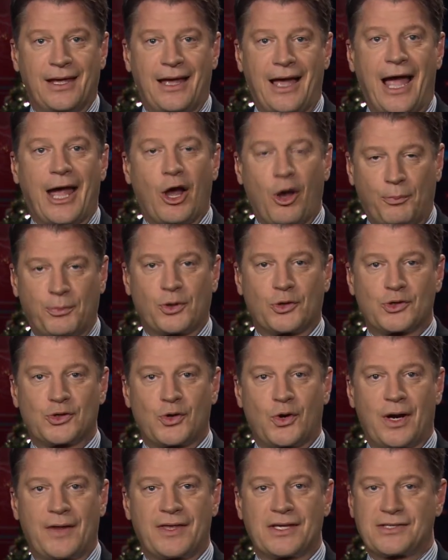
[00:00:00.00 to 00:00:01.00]
I hope you'll
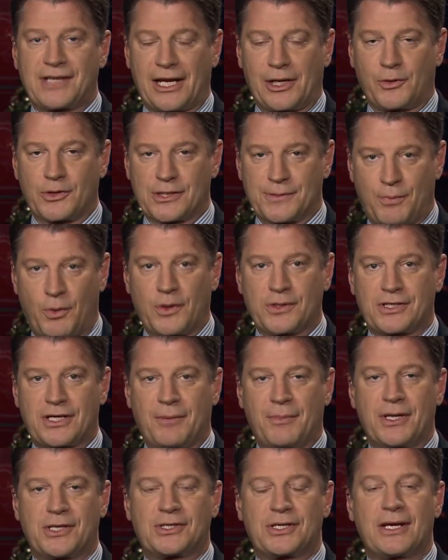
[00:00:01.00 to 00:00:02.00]
join the St. Louis Sports
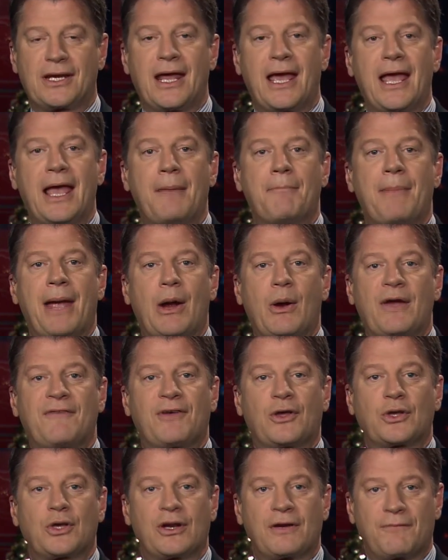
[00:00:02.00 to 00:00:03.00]
Commission,
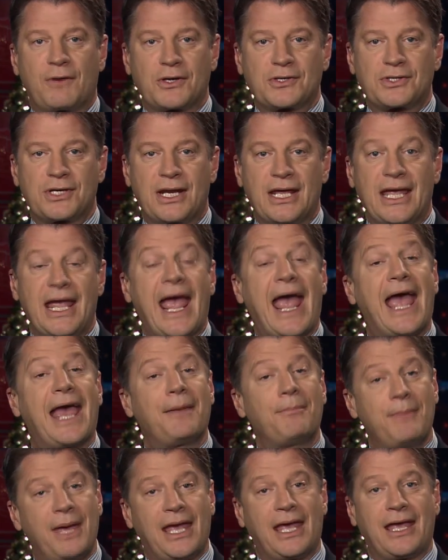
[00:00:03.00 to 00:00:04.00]
Maryville University,
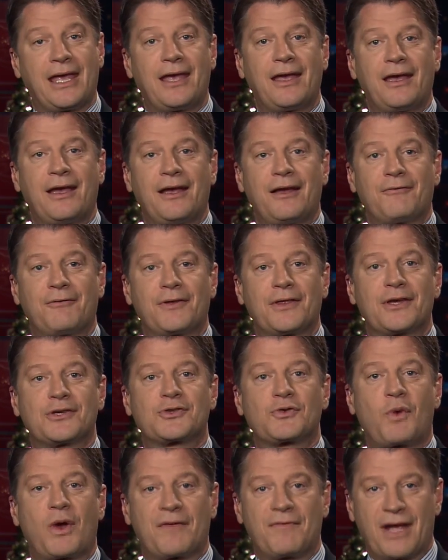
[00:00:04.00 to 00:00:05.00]
and me for this
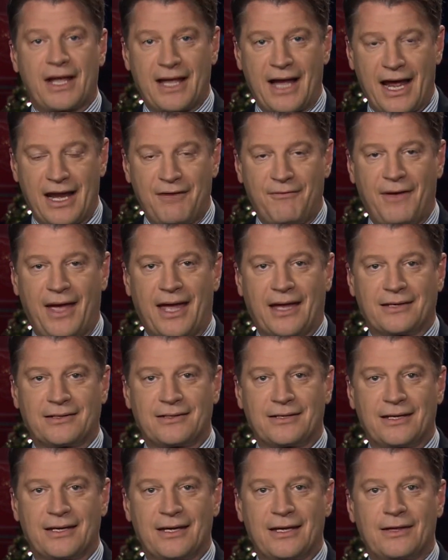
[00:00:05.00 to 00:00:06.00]
one of a kind event,